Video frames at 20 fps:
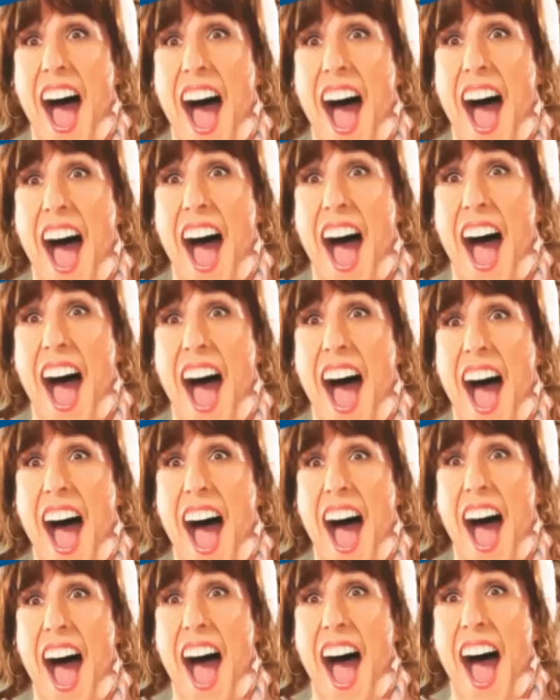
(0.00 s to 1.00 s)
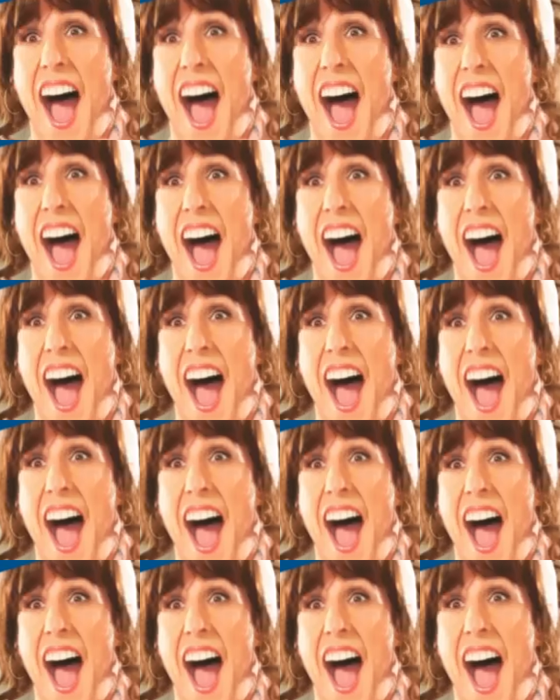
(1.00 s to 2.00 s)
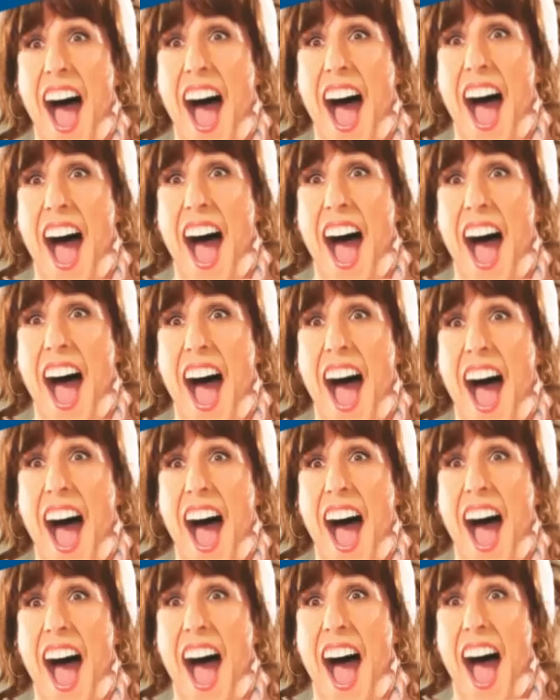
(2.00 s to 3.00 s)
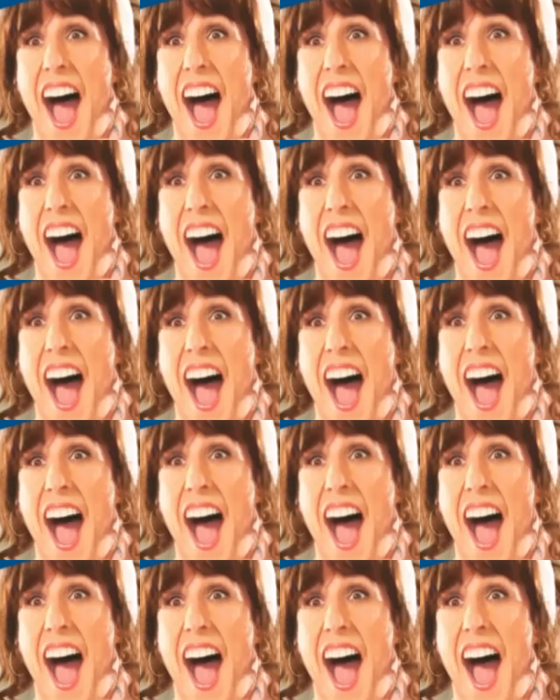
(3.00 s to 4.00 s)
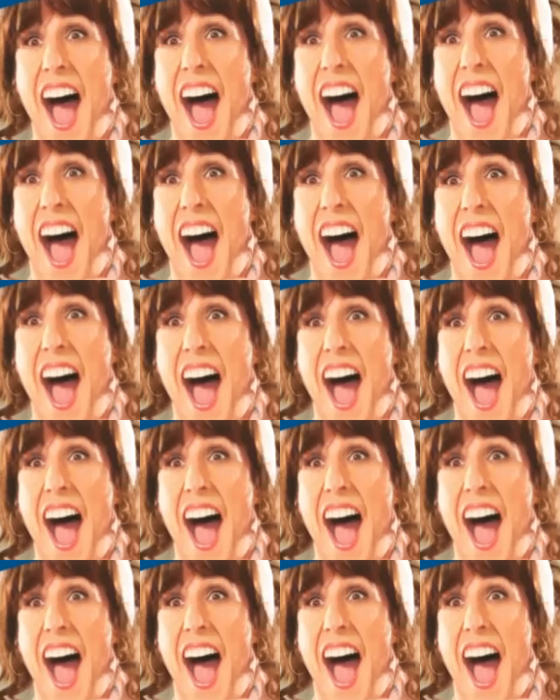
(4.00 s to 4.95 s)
No words are spoken by the person on screen.